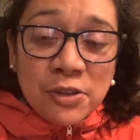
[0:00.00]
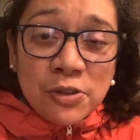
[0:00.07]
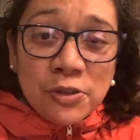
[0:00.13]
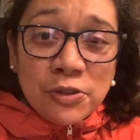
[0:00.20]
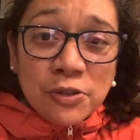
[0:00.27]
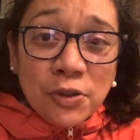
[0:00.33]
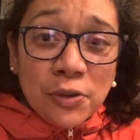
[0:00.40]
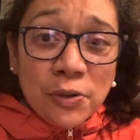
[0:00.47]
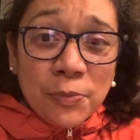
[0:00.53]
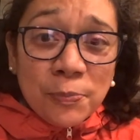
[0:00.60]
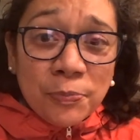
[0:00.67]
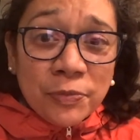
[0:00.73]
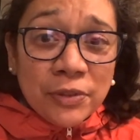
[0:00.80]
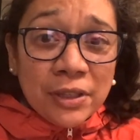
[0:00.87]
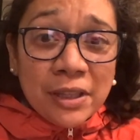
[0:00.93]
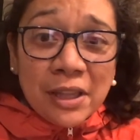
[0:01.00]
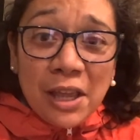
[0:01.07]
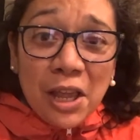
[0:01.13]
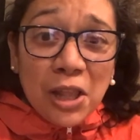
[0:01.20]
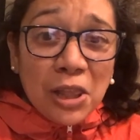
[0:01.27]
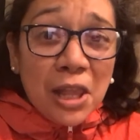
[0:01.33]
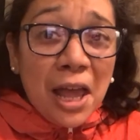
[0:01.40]
So
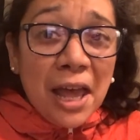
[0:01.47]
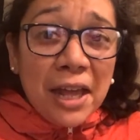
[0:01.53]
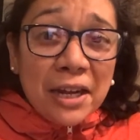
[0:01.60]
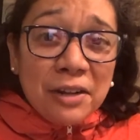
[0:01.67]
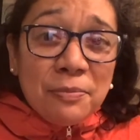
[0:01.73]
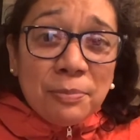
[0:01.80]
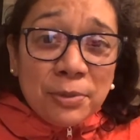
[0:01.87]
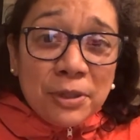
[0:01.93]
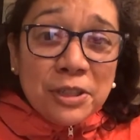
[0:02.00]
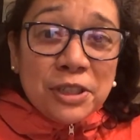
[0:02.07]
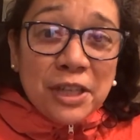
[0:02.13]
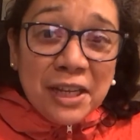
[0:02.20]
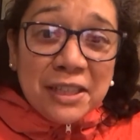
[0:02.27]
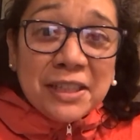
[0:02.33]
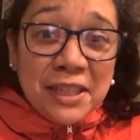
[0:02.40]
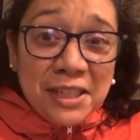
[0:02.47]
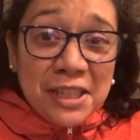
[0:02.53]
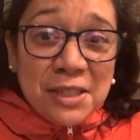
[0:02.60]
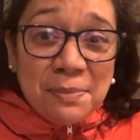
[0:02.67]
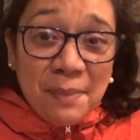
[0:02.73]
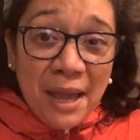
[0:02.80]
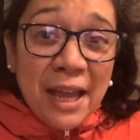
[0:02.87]
a lot of projected
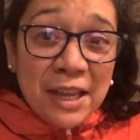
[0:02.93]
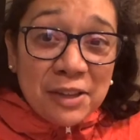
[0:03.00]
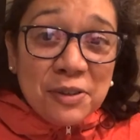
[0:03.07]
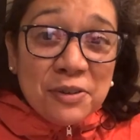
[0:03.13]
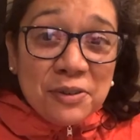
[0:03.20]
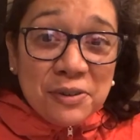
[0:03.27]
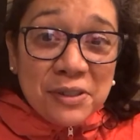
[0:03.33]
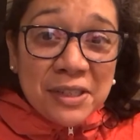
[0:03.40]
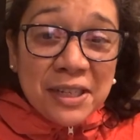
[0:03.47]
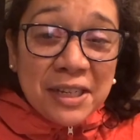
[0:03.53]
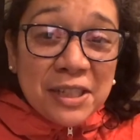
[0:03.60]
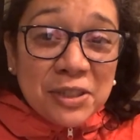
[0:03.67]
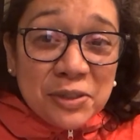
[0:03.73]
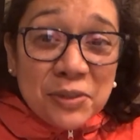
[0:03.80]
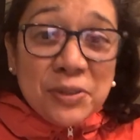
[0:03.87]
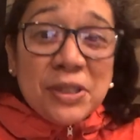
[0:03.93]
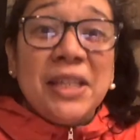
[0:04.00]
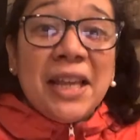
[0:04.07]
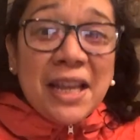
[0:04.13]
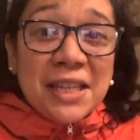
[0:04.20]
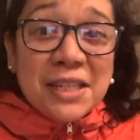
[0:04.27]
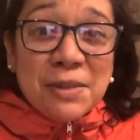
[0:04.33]
smiles and
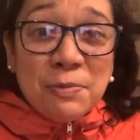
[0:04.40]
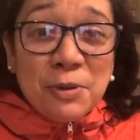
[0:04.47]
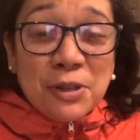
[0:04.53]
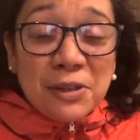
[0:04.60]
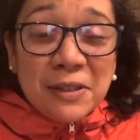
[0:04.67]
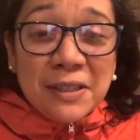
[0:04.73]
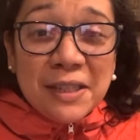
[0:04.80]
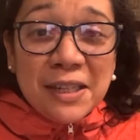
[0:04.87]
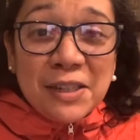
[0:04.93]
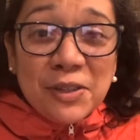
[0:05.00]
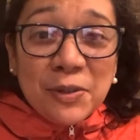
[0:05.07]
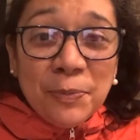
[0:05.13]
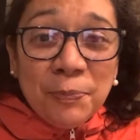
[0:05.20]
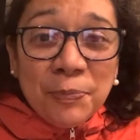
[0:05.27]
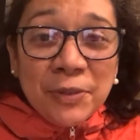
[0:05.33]
enthusiasm will continue